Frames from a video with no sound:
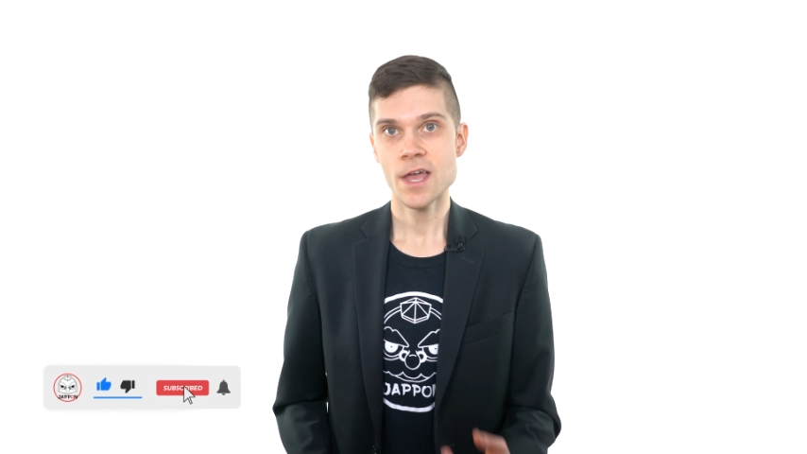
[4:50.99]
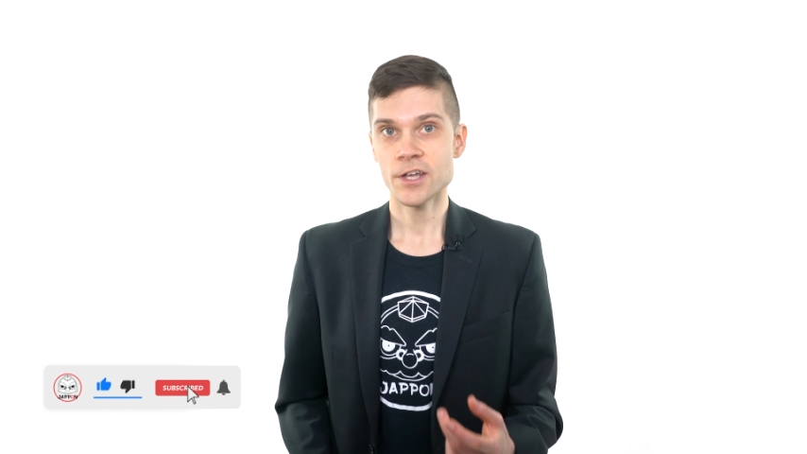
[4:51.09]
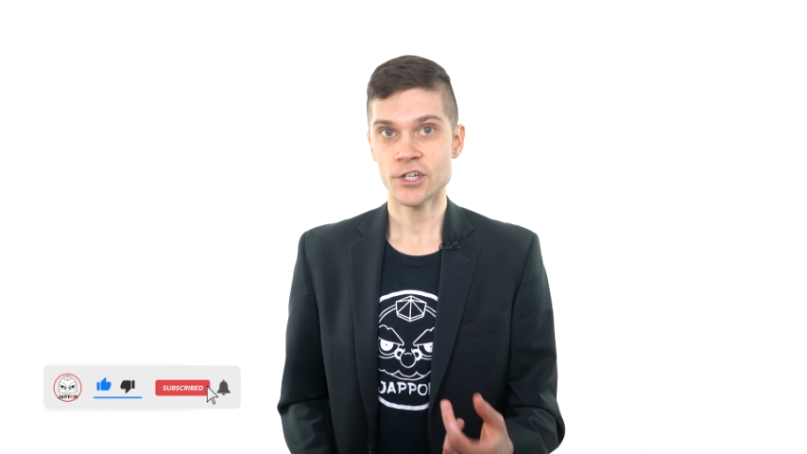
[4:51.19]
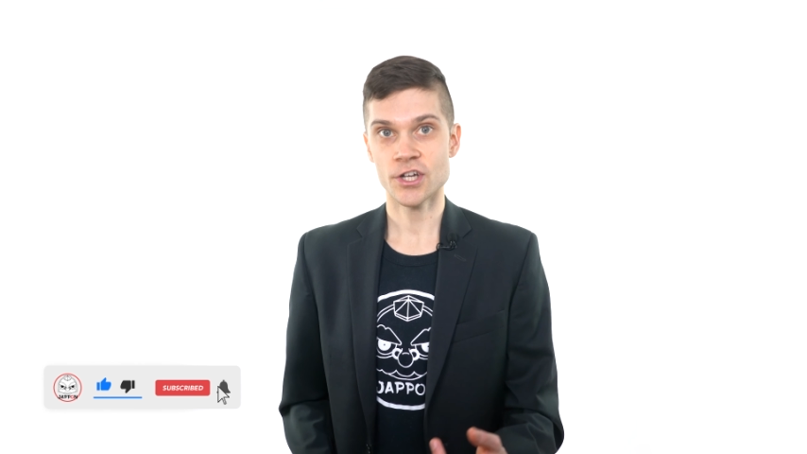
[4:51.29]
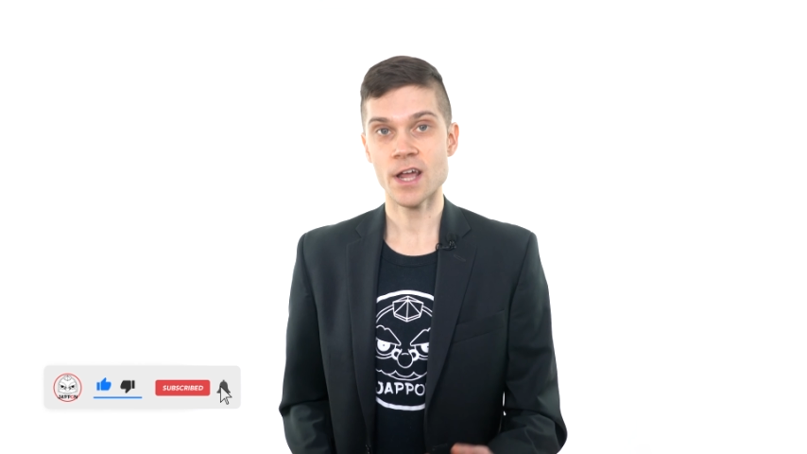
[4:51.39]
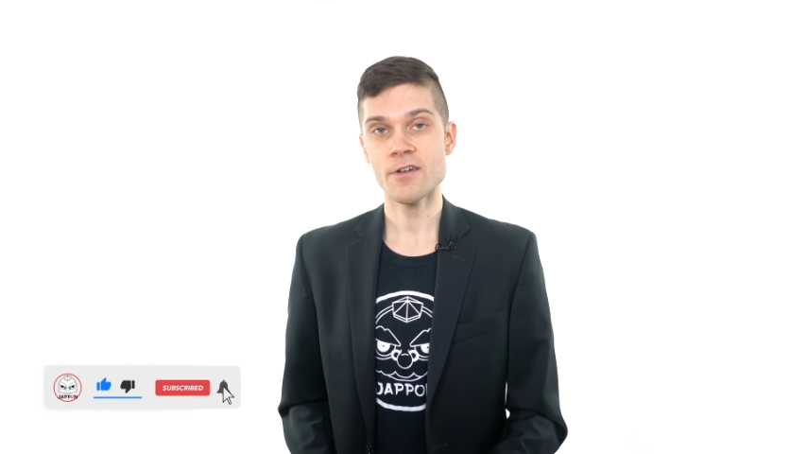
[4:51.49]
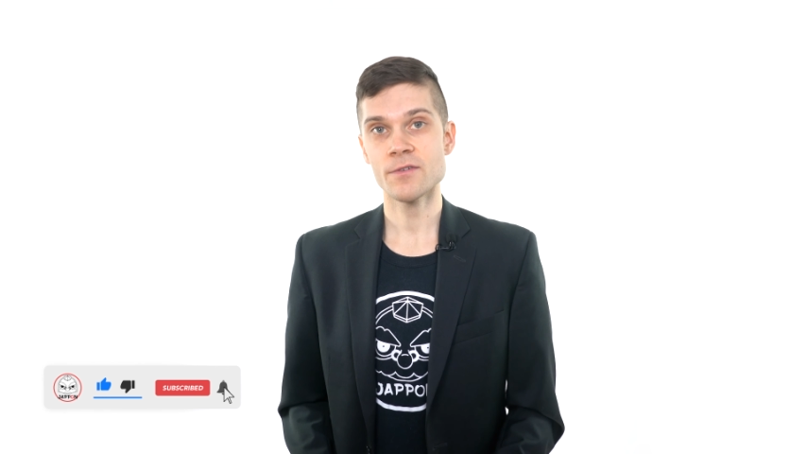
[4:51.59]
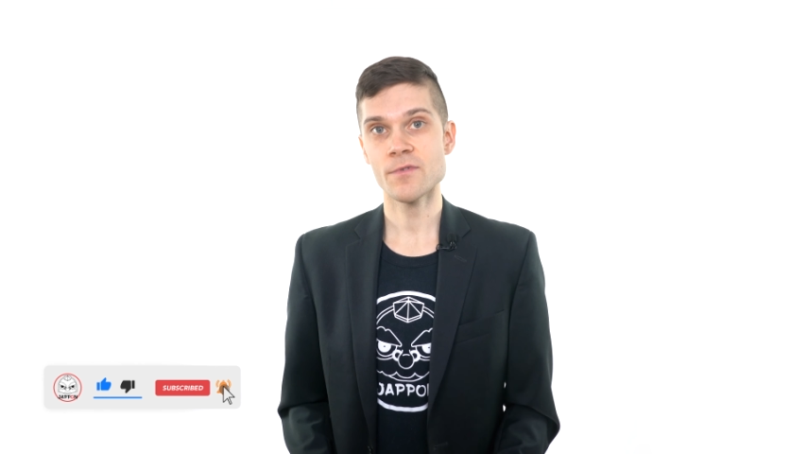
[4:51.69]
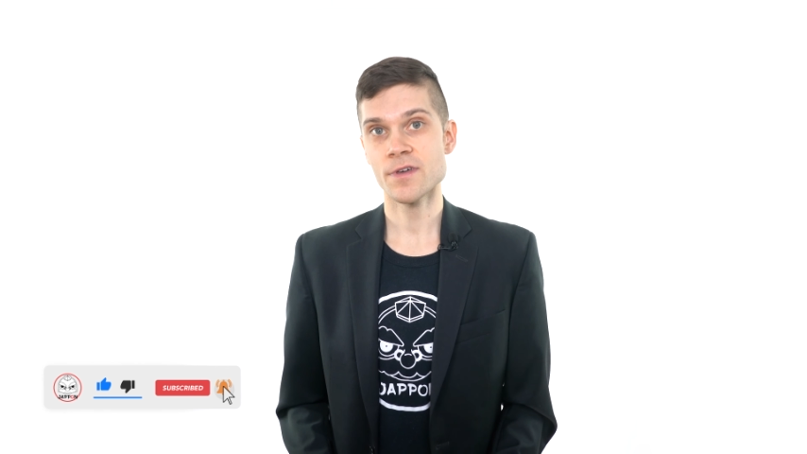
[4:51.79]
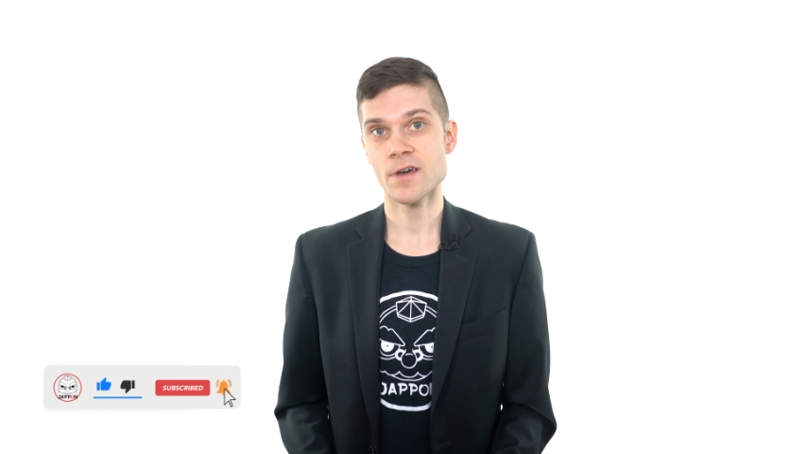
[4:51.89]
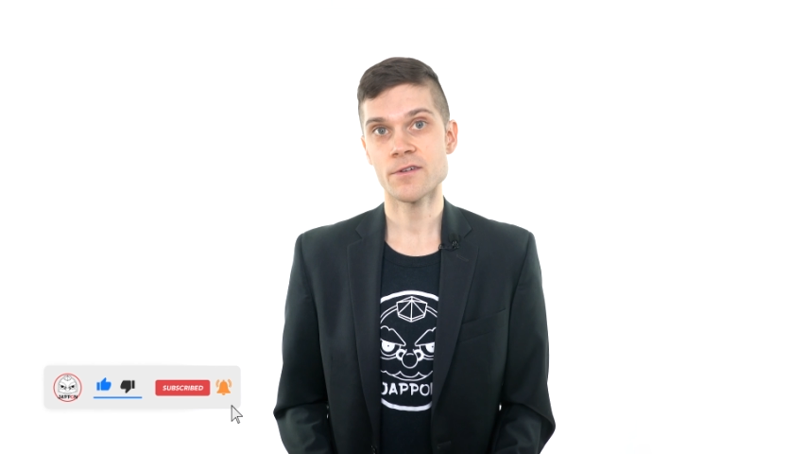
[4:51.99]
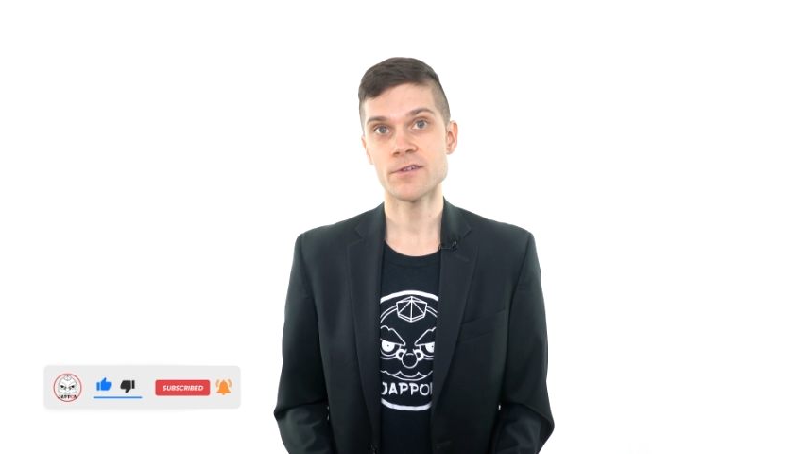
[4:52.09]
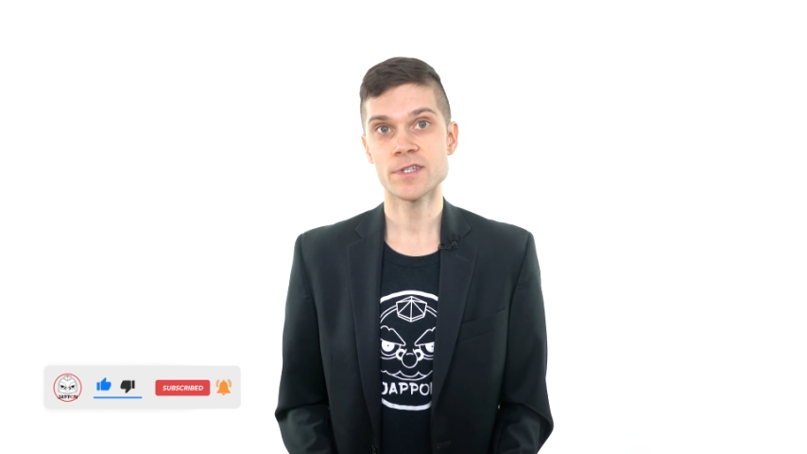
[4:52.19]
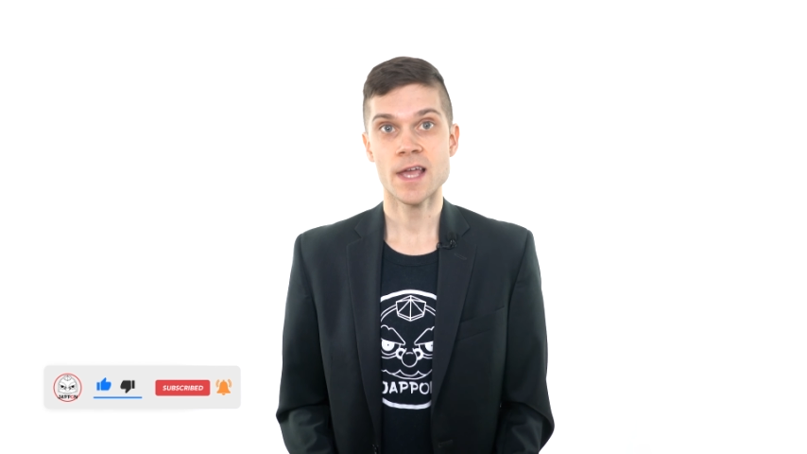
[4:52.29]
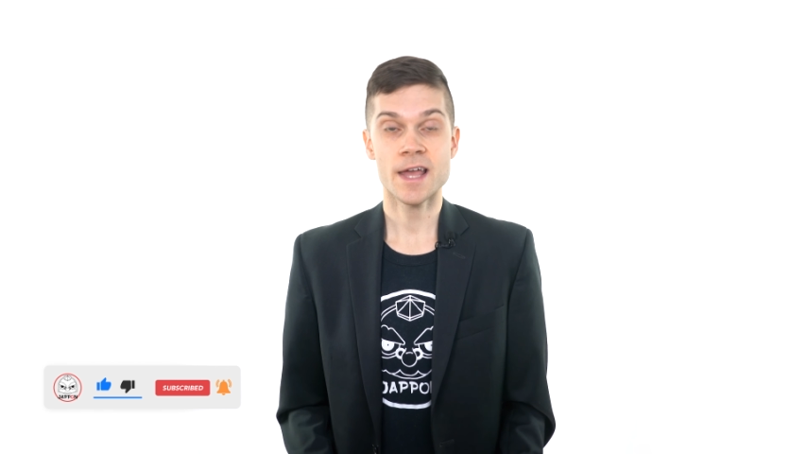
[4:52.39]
share it with others,